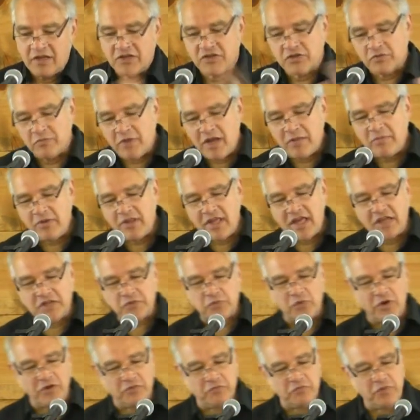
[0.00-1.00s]
So maybe
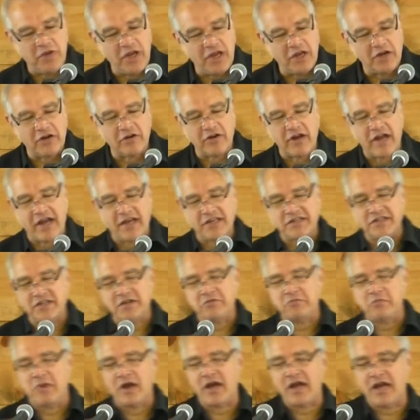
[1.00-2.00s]
that's what Peter has
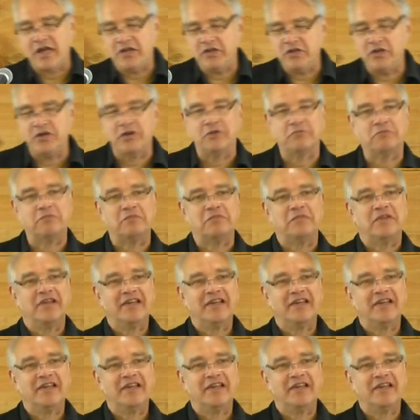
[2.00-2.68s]
in mind. You know,